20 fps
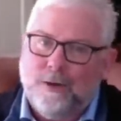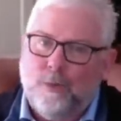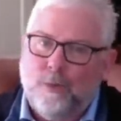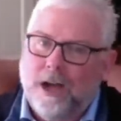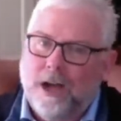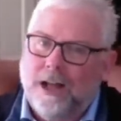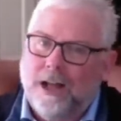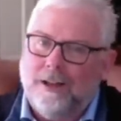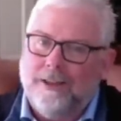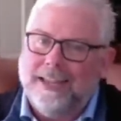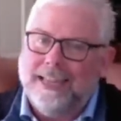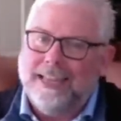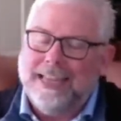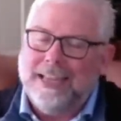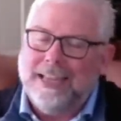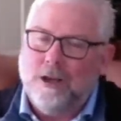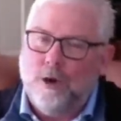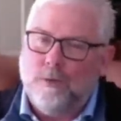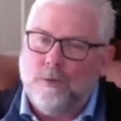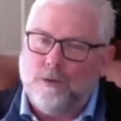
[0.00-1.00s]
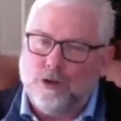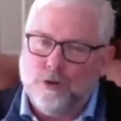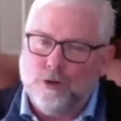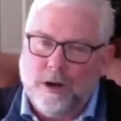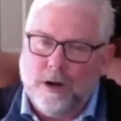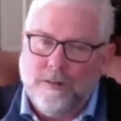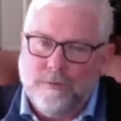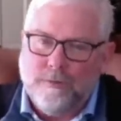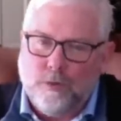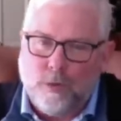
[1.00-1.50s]
Well, over
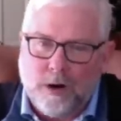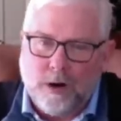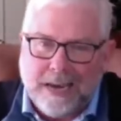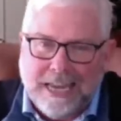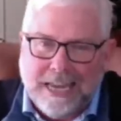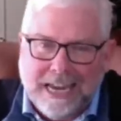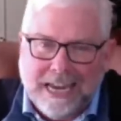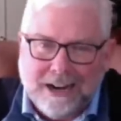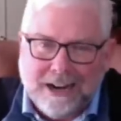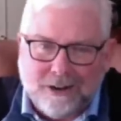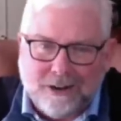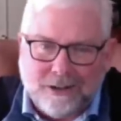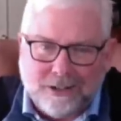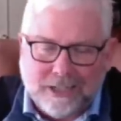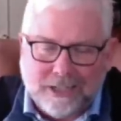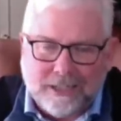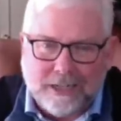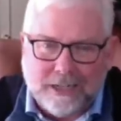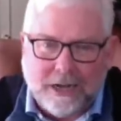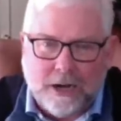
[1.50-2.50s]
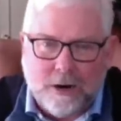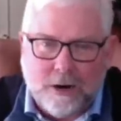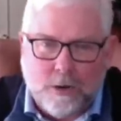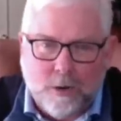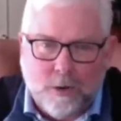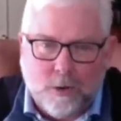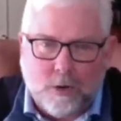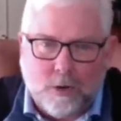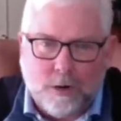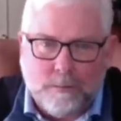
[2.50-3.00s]
24 years, it's an
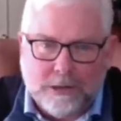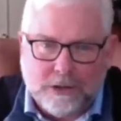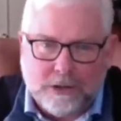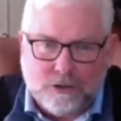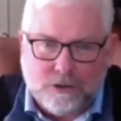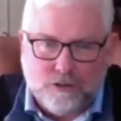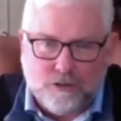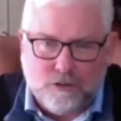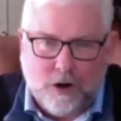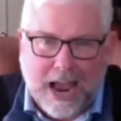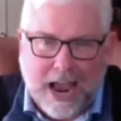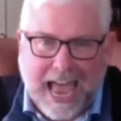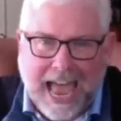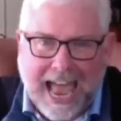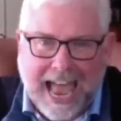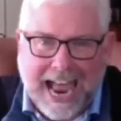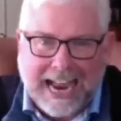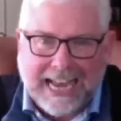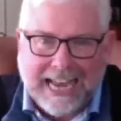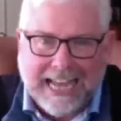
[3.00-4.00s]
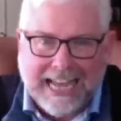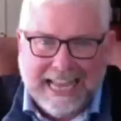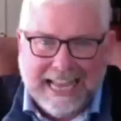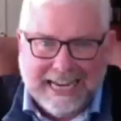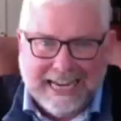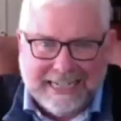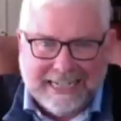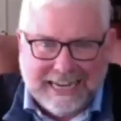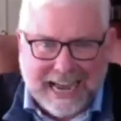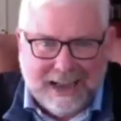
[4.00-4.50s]
enormous drag
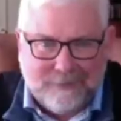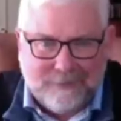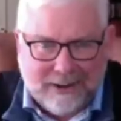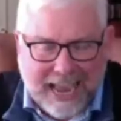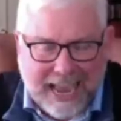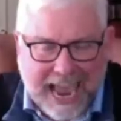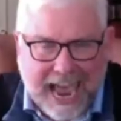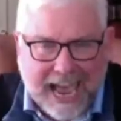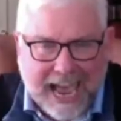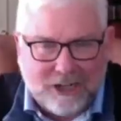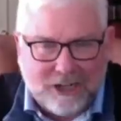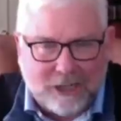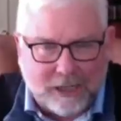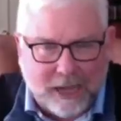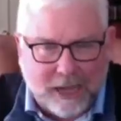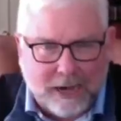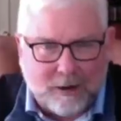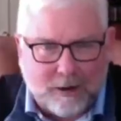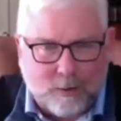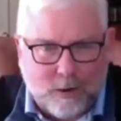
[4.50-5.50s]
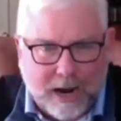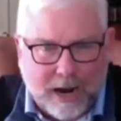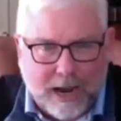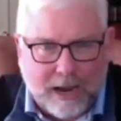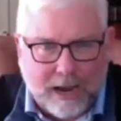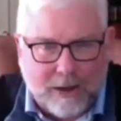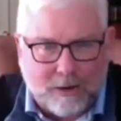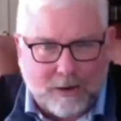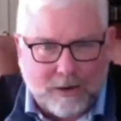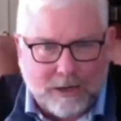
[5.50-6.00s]
to have cash laying
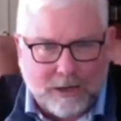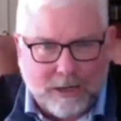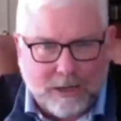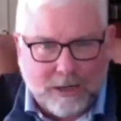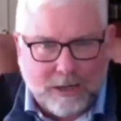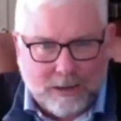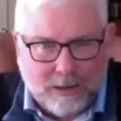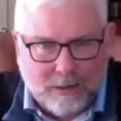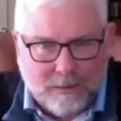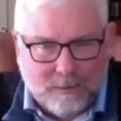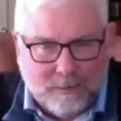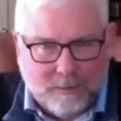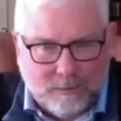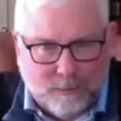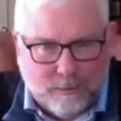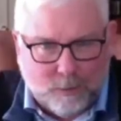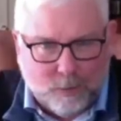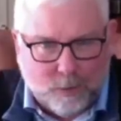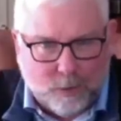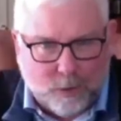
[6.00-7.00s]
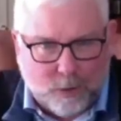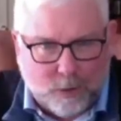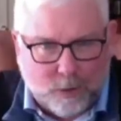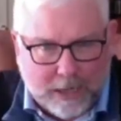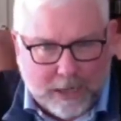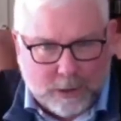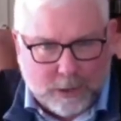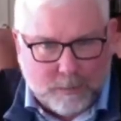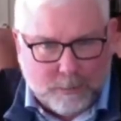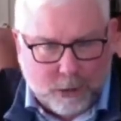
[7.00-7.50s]
around for
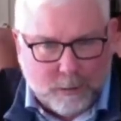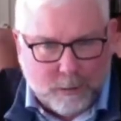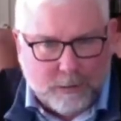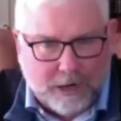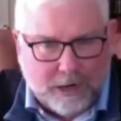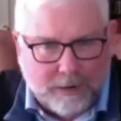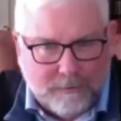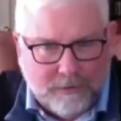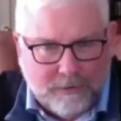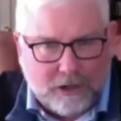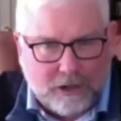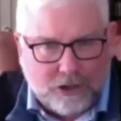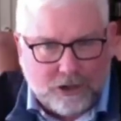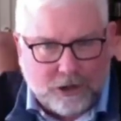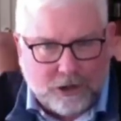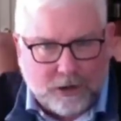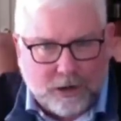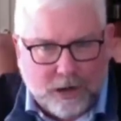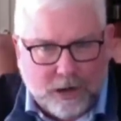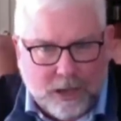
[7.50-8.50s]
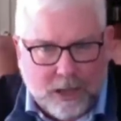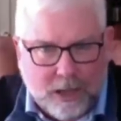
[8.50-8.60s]
as a permanent fixture.